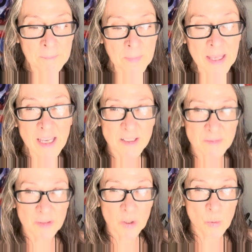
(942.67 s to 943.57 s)

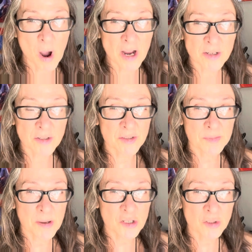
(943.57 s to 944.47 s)
man requires
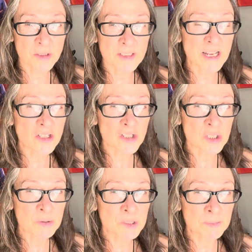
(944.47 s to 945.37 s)
special attention
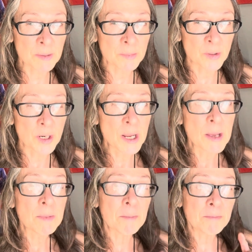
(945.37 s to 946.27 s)
to his member.
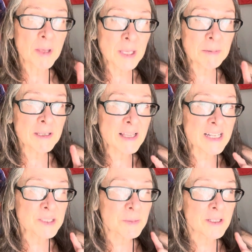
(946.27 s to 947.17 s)
But maybe
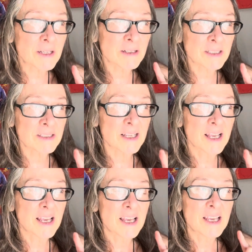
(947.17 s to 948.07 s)
that's because
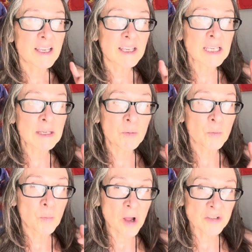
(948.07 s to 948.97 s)
he
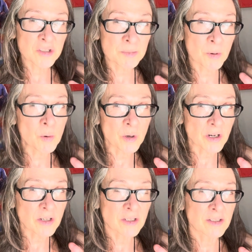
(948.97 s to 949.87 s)
watches
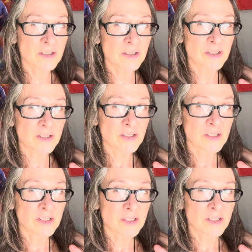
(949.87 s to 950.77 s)
porn.
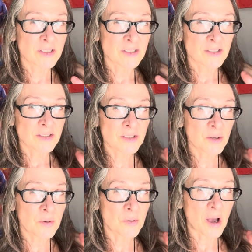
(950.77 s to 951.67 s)

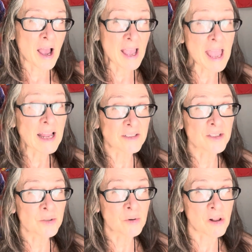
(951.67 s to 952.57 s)
So I had to
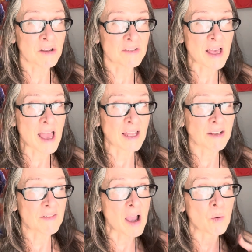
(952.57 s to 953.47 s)
do all of that
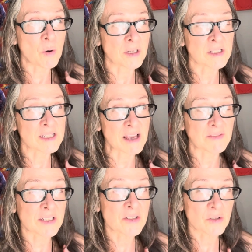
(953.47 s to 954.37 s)
if I wanted to have
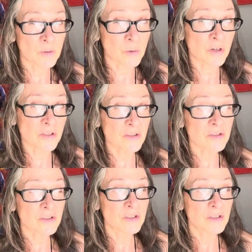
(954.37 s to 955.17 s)
intercourse.